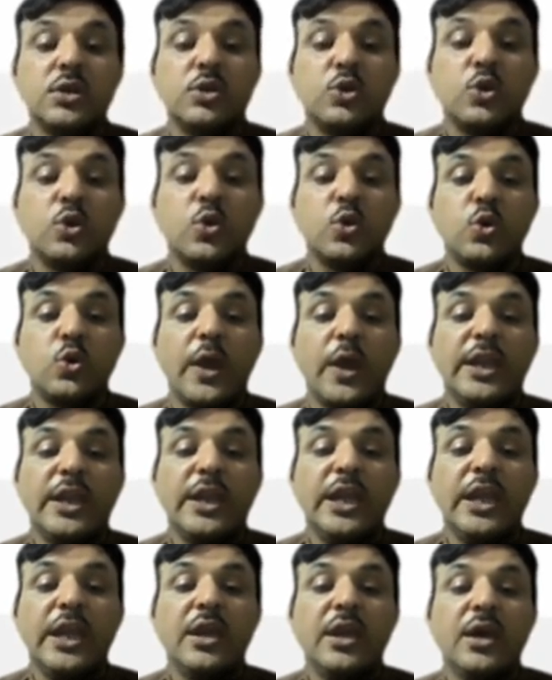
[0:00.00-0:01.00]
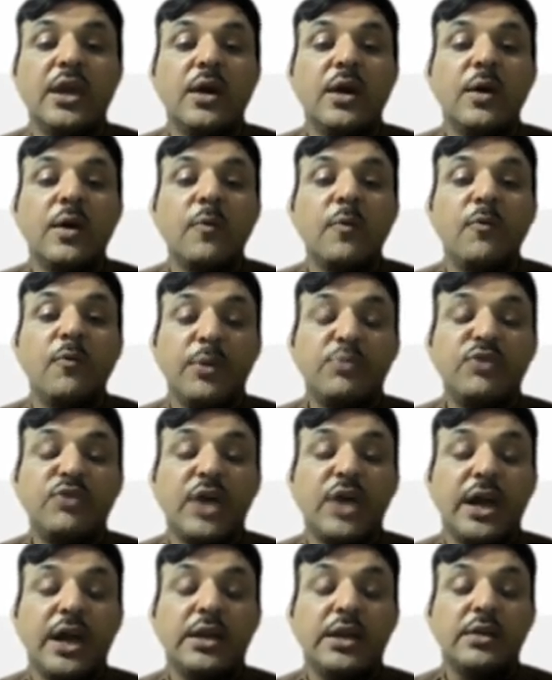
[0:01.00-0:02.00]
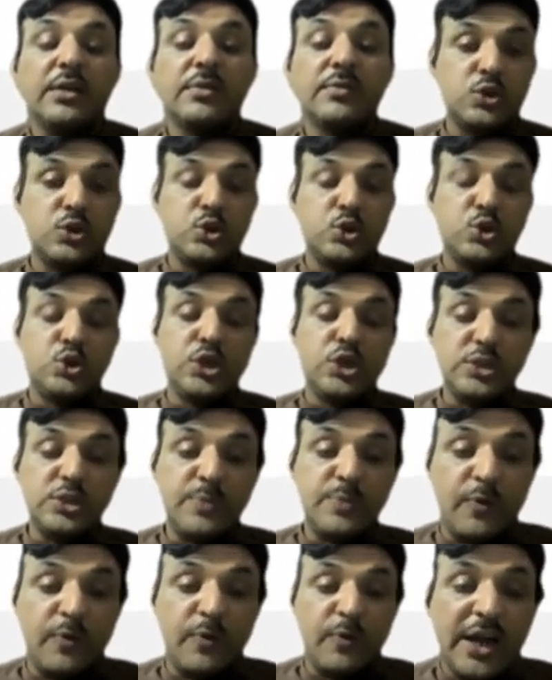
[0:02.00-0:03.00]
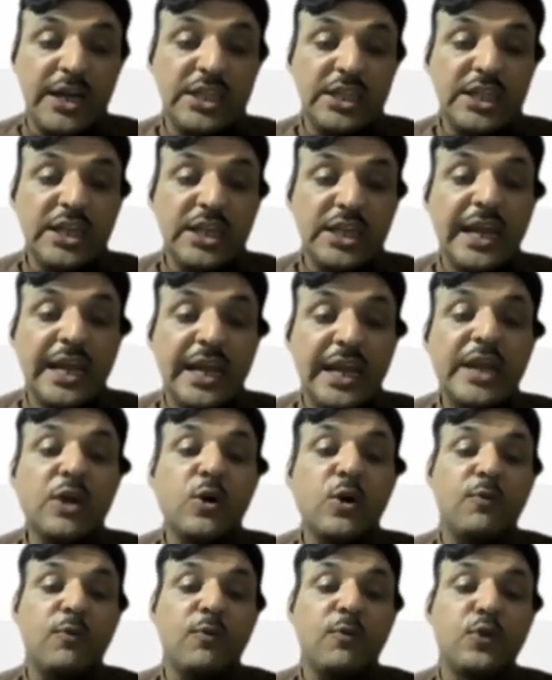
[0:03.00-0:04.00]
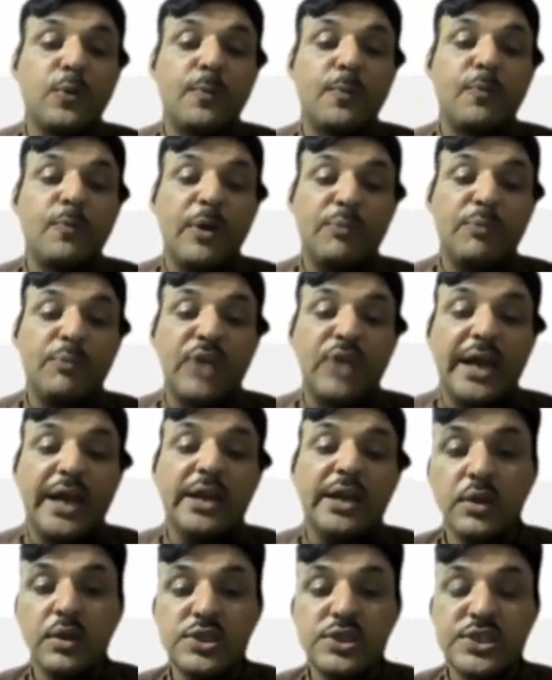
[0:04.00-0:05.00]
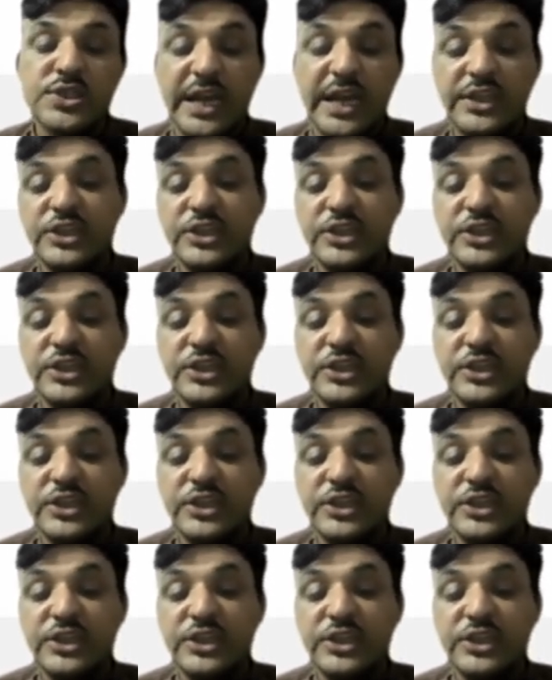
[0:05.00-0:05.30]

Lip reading: through any website, just provide the link of the website. Sketch